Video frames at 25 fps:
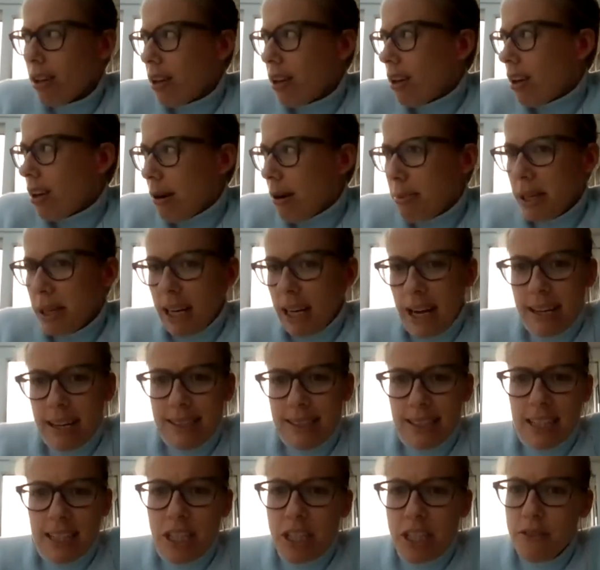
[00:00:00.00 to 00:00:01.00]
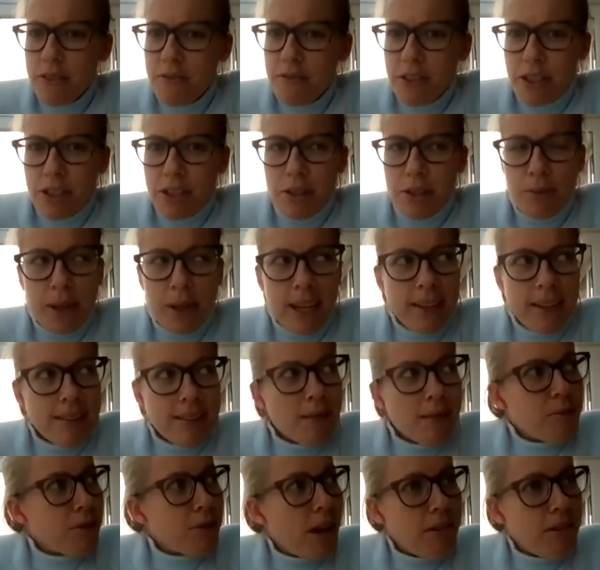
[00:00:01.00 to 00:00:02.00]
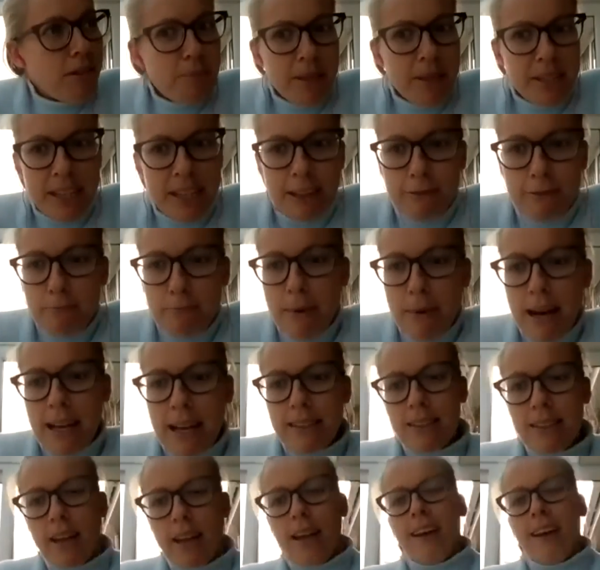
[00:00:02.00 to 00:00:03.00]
I've been in isolation for 2 weeks. I'm driving myself mad.